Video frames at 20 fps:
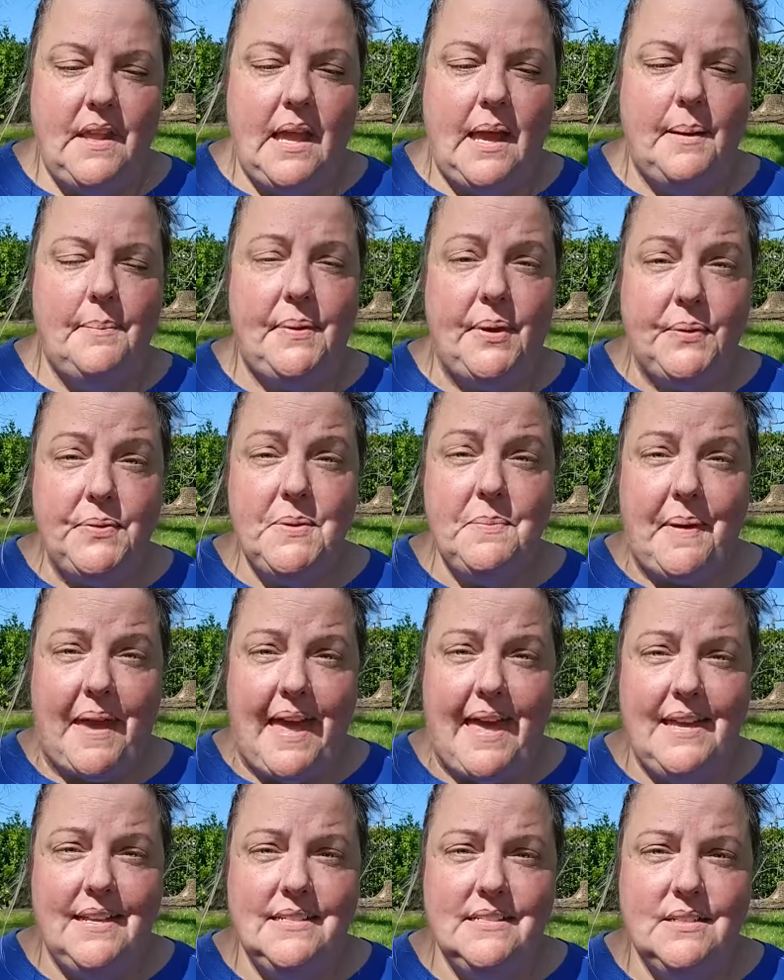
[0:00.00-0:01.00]
I built the
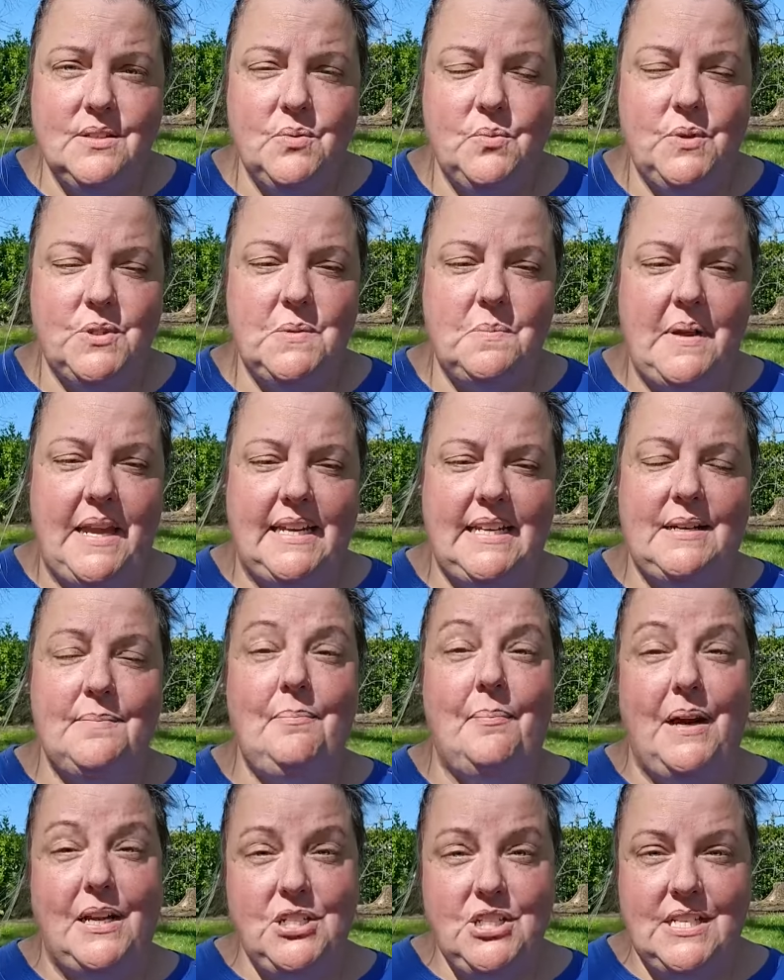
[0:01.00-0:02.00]
bed, which made it
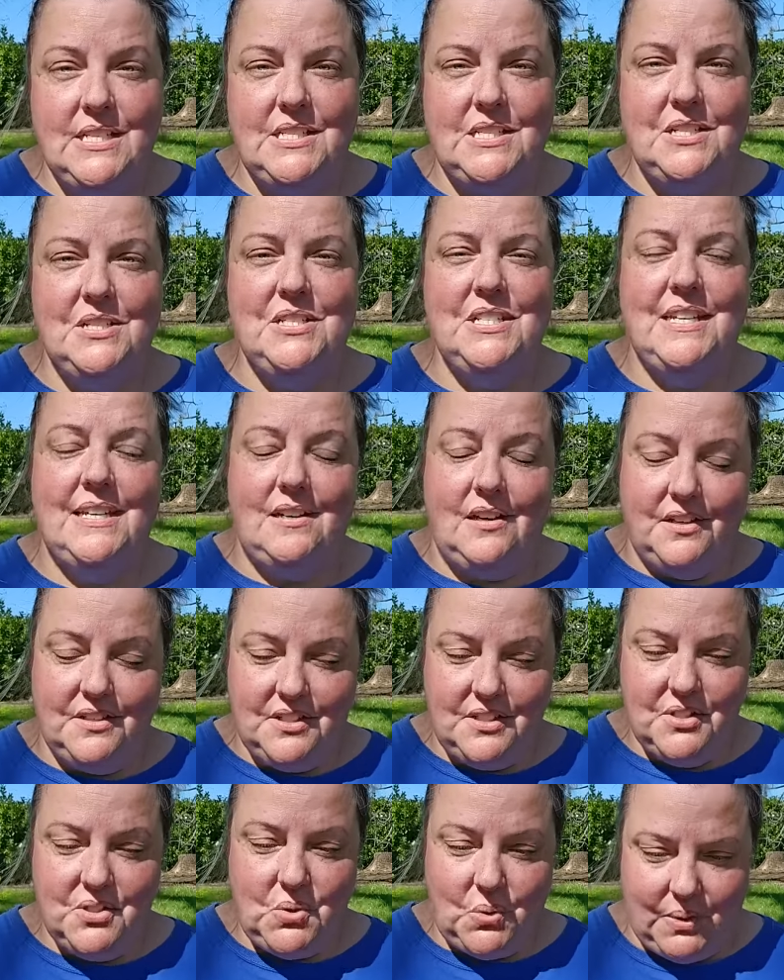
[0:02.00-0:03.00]
much easier to get onto
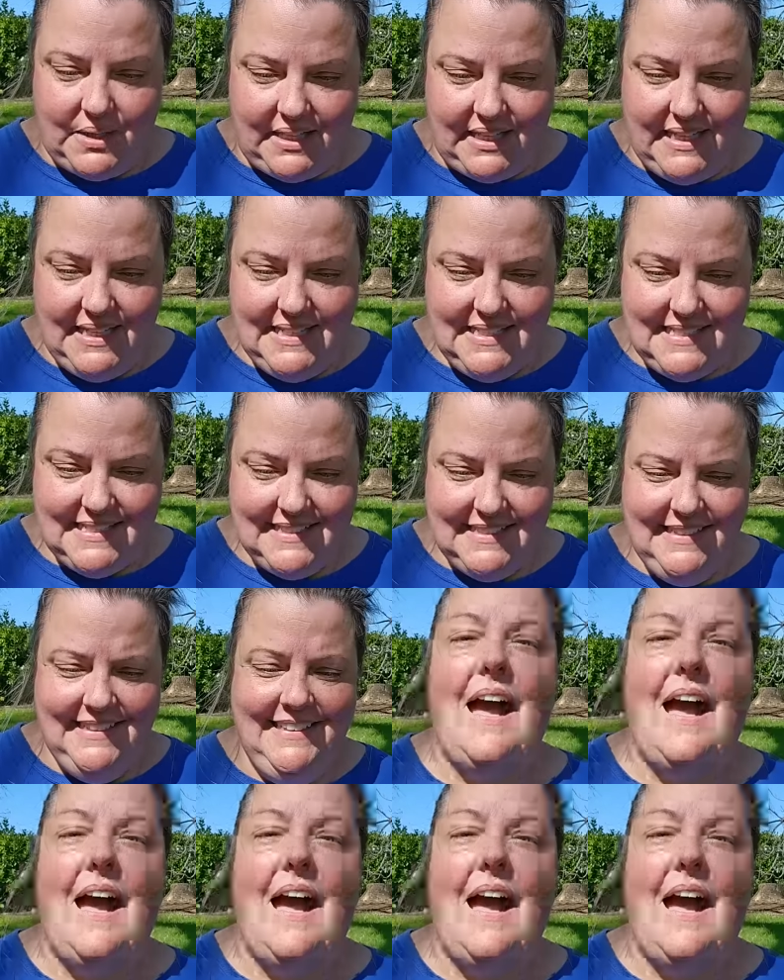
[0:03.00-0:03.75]
the toilet.